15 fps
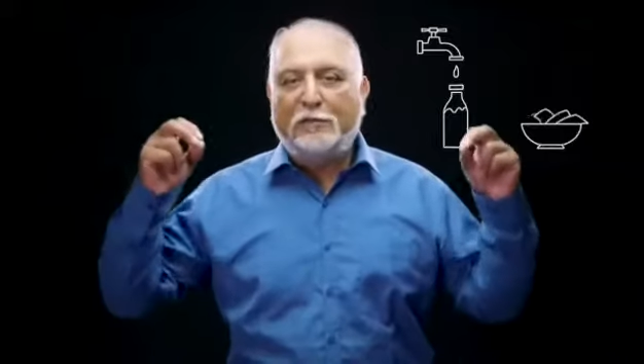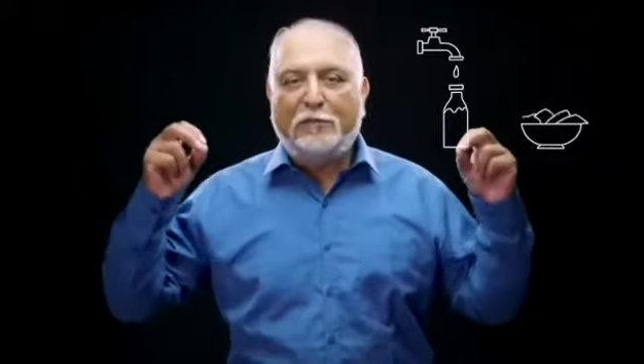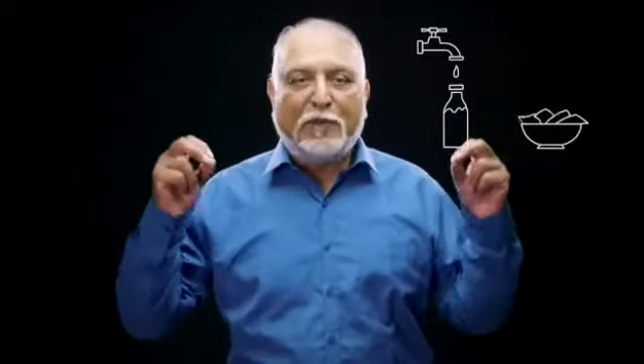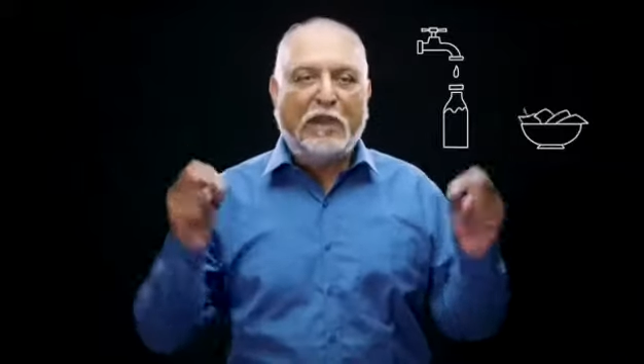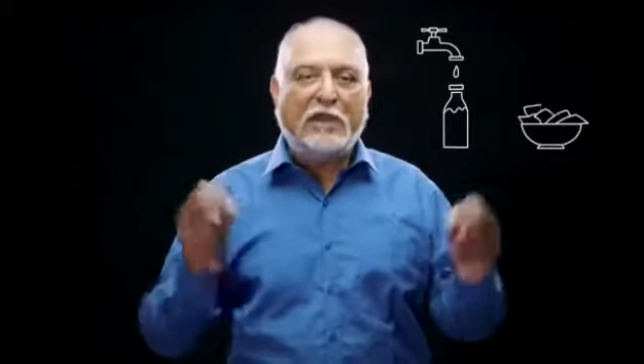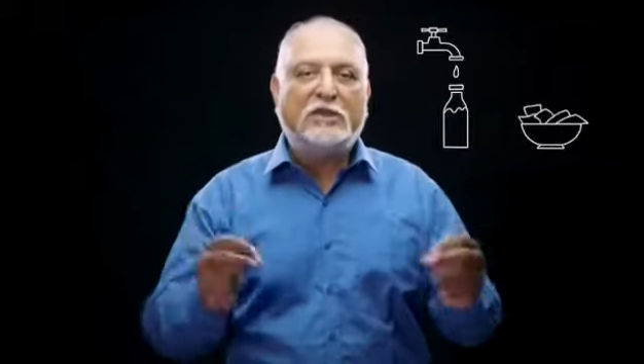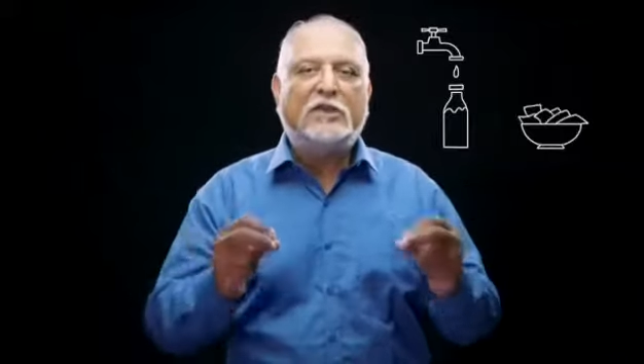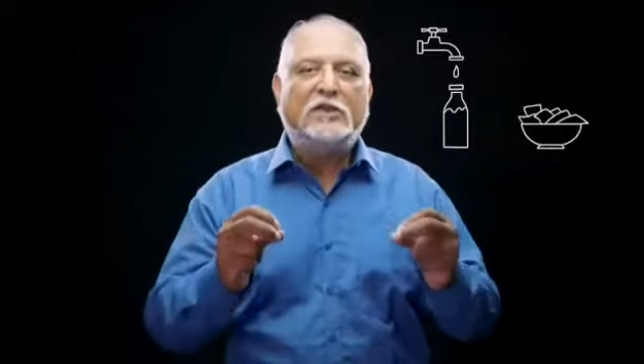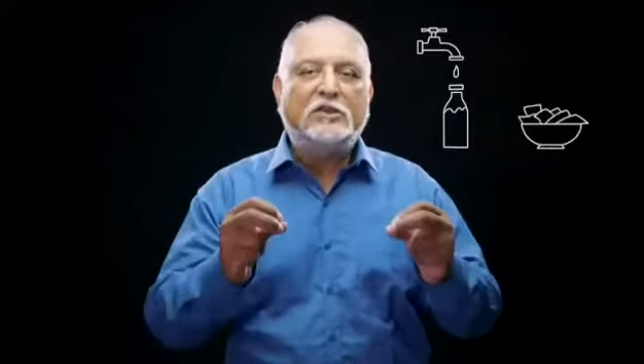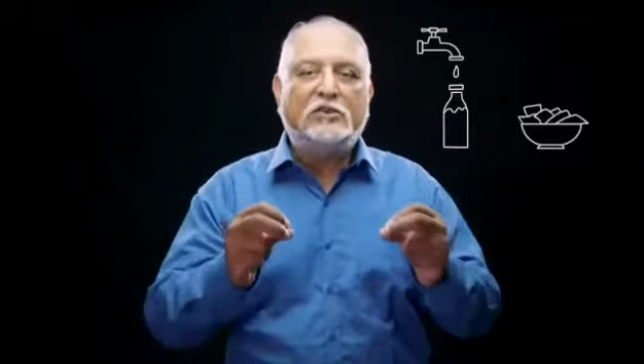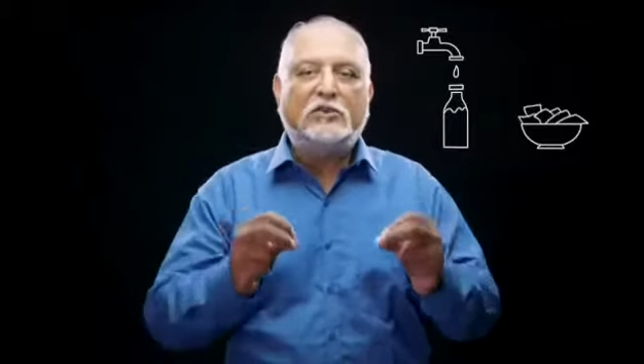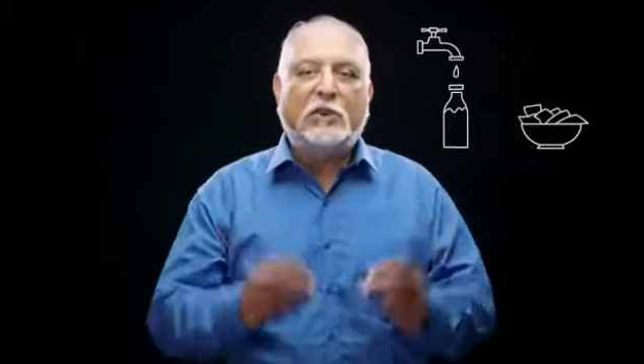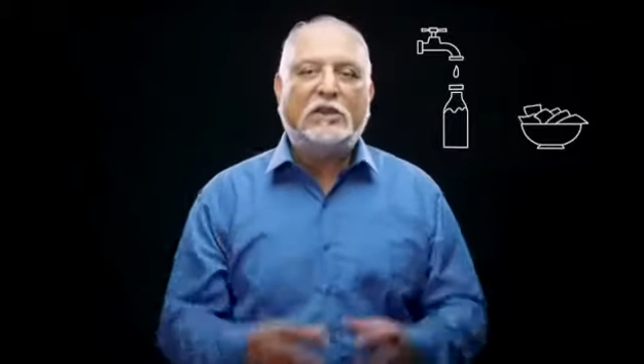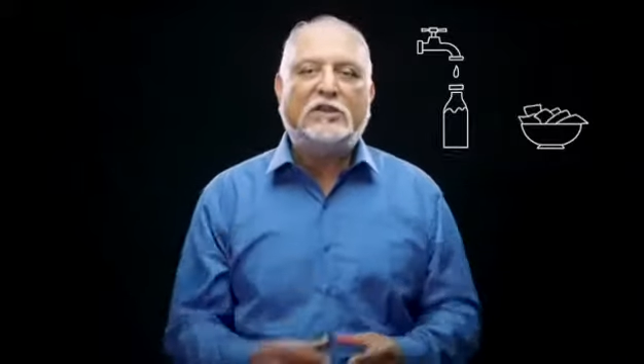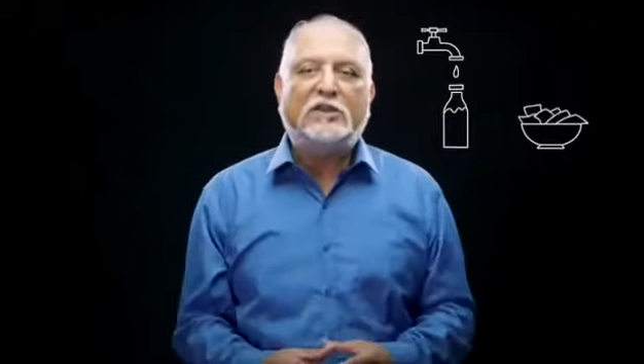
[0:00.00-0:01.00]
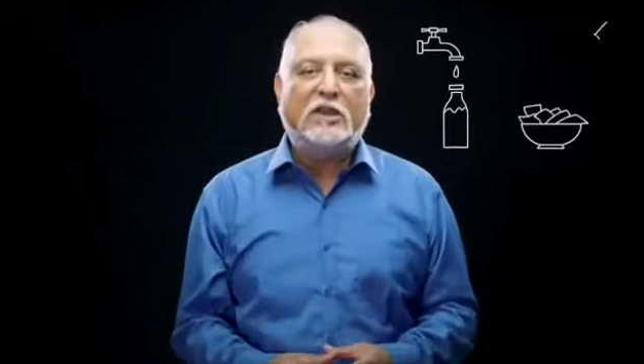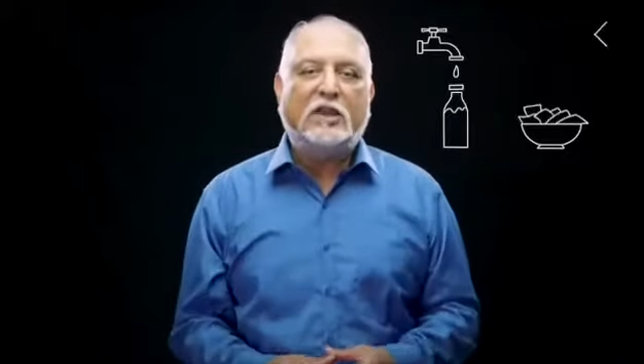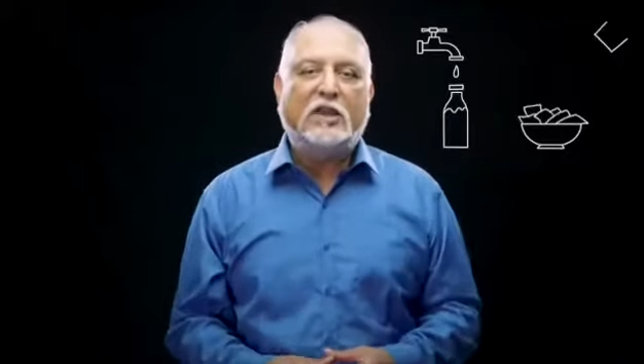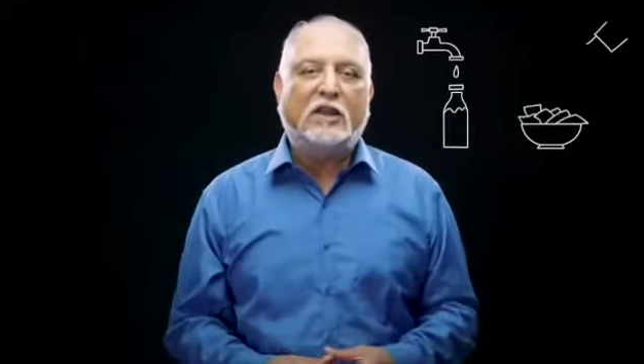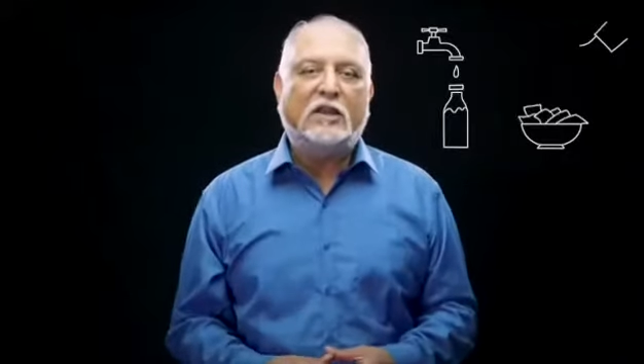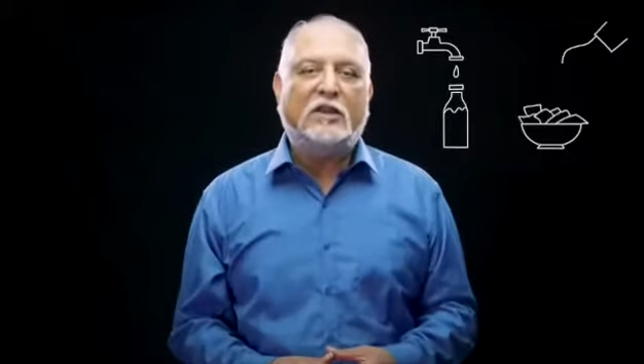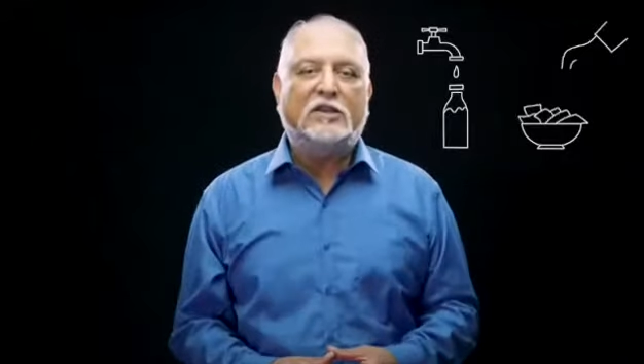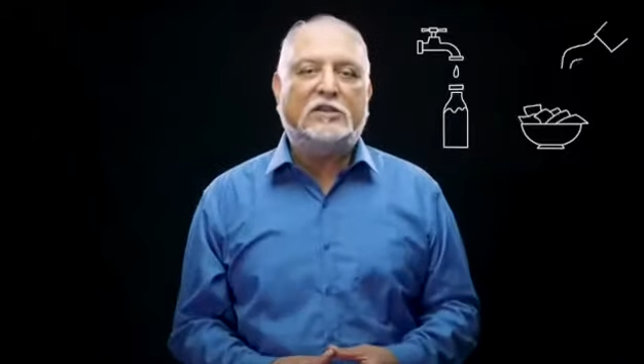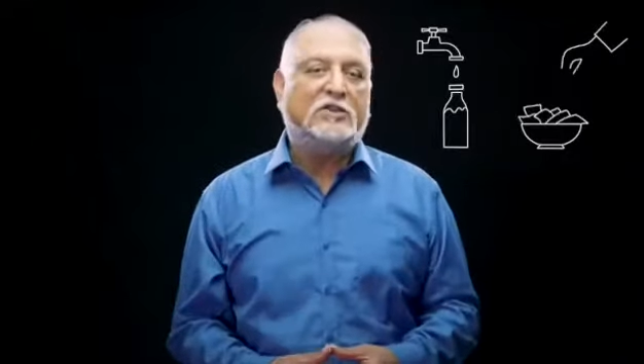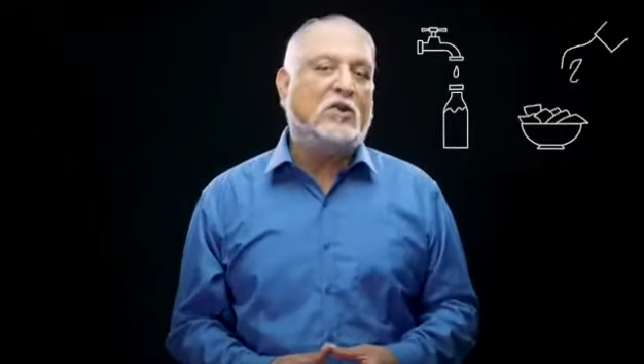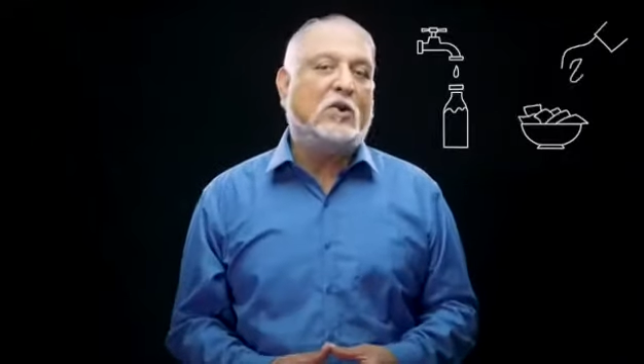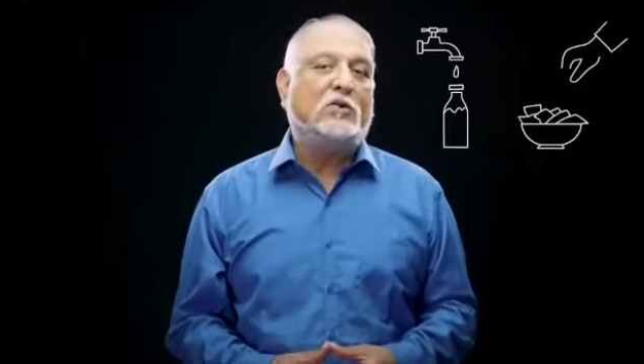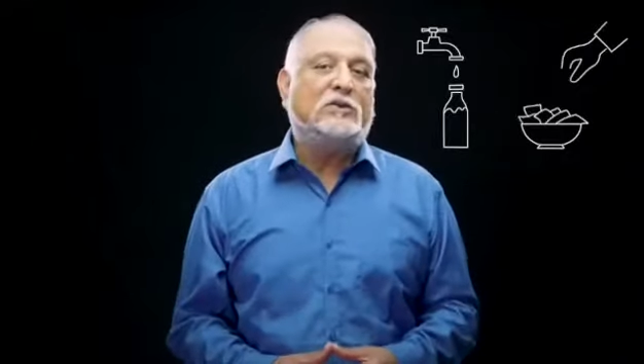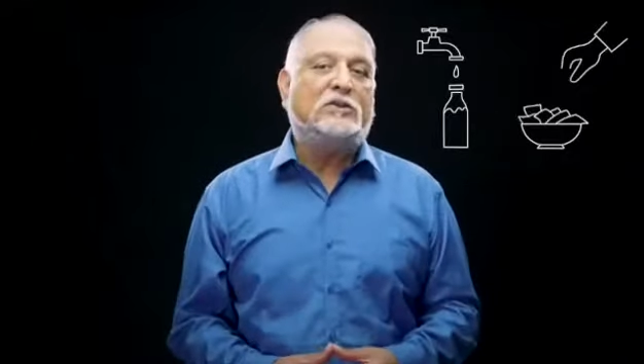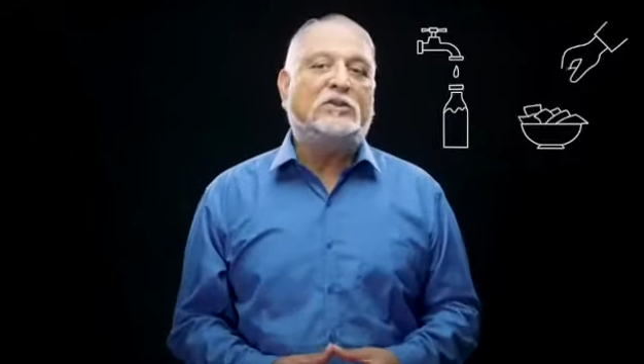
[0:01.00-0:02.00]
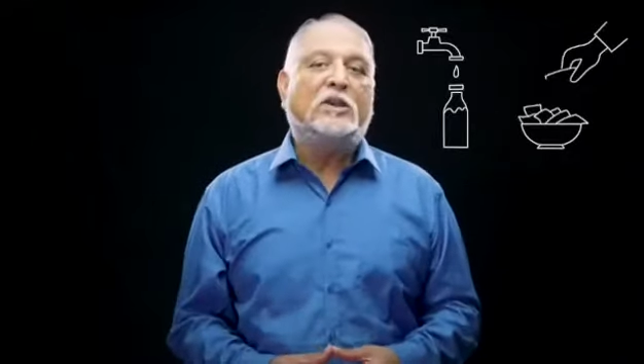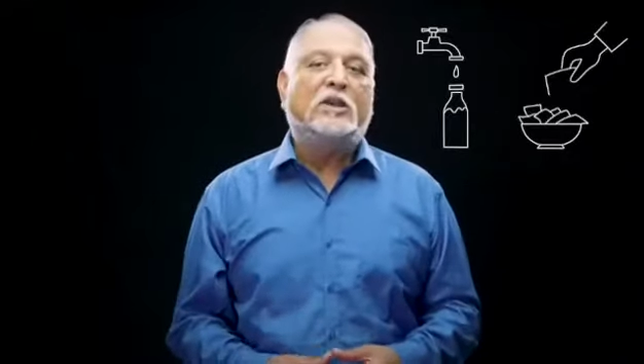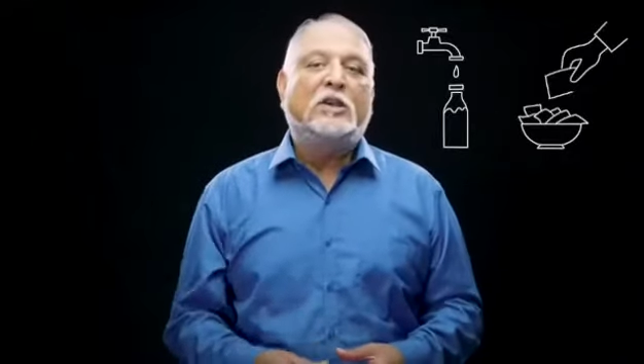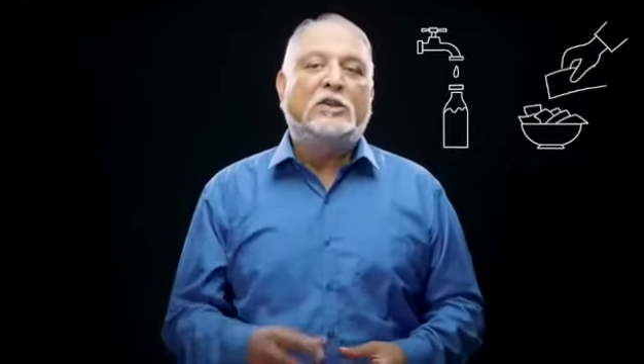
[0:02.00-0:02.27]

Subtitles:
paid in 20 guilders note,